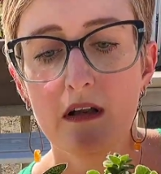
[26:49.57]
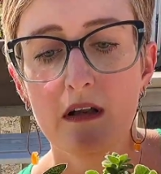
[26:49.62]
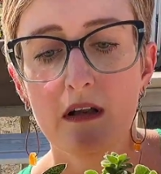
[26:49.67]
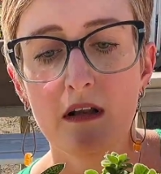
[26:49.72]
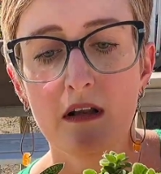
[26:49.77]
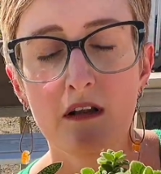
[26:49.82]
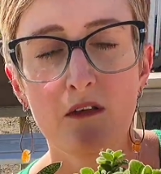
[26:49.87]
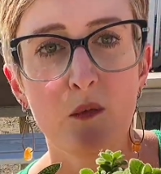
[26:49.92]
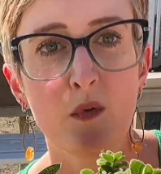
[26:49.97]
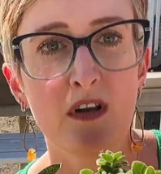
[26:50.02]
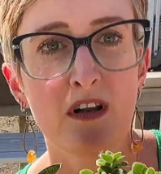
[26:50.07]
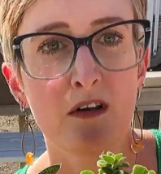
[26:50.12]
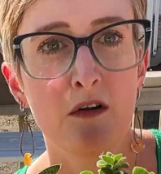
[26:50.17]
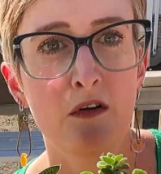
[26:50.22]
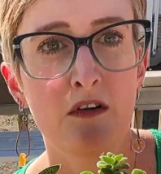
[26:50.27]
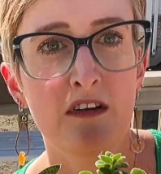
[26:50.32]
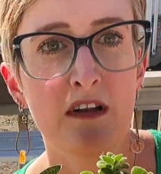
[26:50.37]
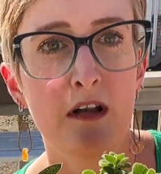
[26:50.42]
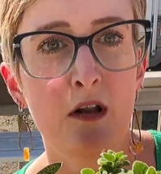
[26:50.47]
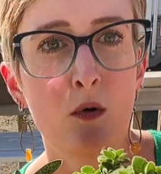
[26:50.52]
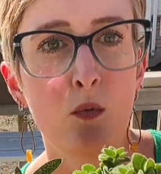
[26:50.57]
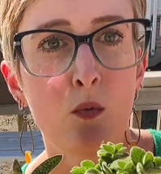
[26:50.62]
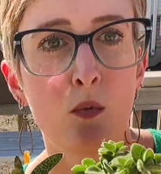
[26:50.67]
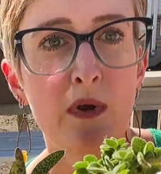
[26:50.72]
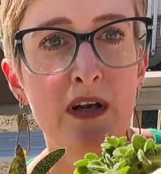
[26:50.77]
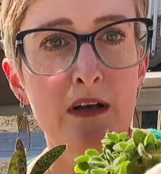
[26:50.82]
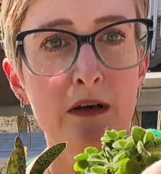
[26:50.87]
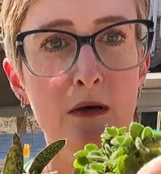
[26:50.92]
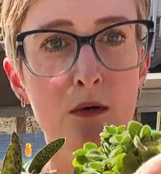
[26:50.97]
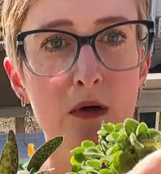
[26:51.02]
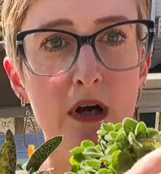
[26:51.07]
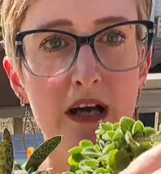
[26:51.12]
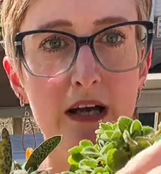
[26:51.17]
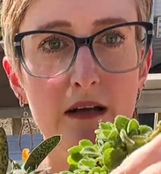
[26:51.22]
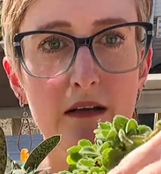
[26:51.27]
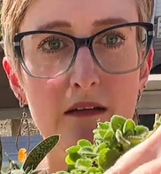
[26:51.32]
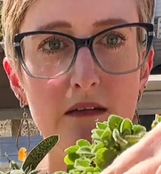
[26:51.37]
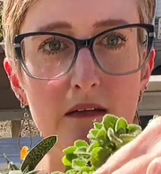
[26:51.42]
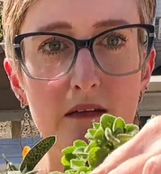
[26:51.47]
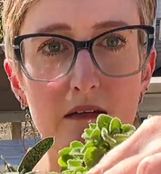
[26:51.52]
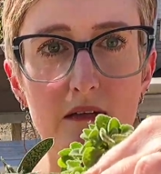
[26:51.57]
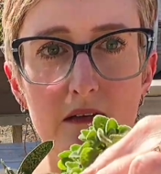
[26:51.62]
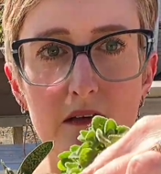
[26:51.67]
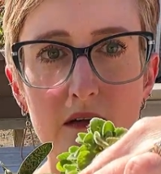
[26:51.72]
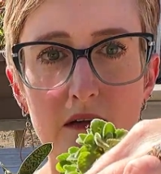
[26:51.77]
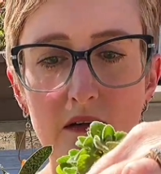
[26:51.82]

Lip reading: It's one of those little window guys.